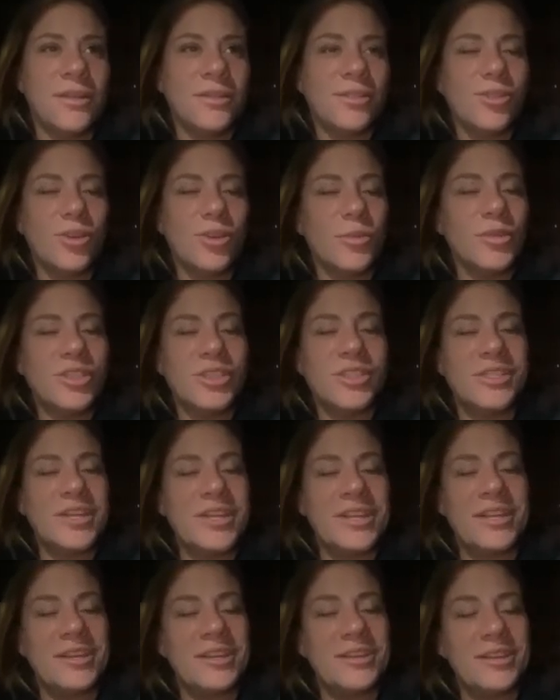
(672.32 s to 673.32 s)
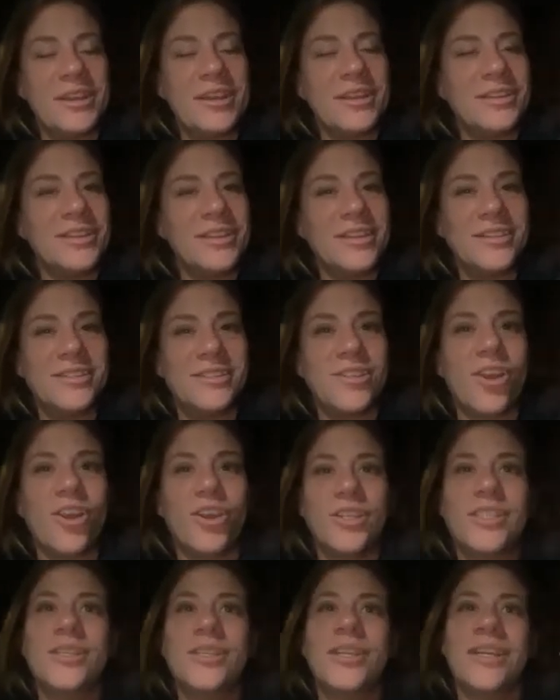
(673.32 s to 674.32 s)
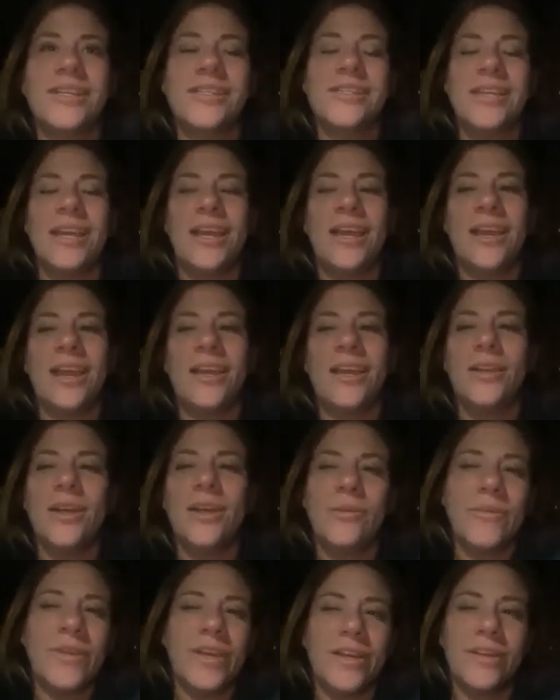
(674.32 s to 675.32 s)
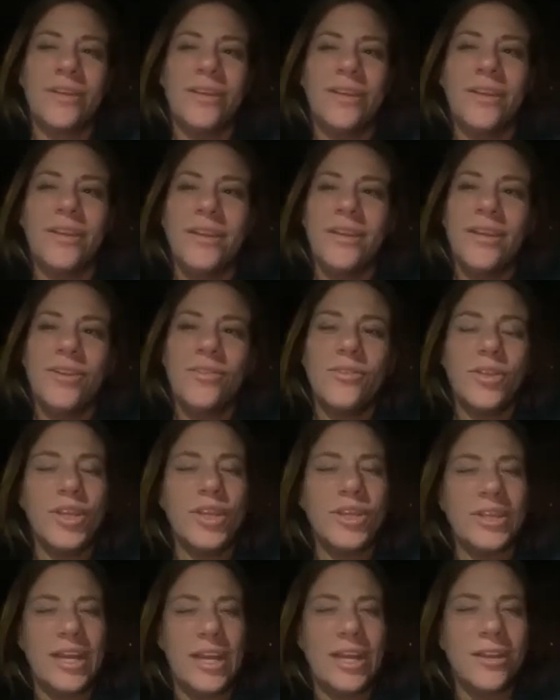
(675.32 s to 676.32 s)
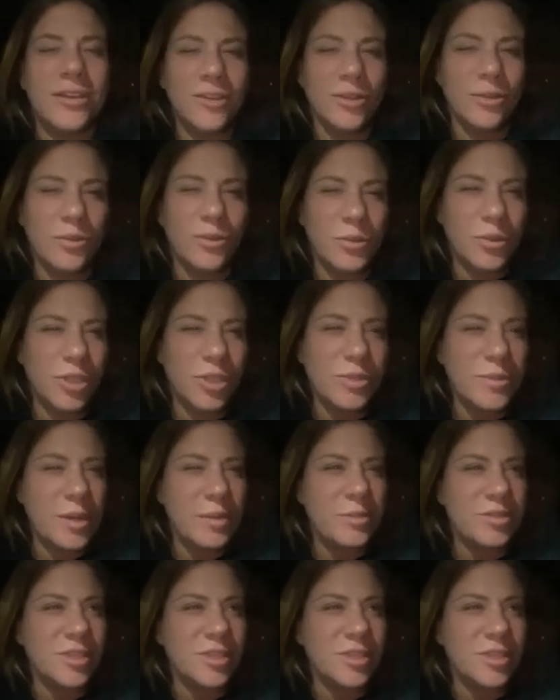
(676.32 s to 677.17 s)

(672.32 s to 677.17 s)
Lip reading: so much to take in, and it's hard to like say. I'm not really that good with words, but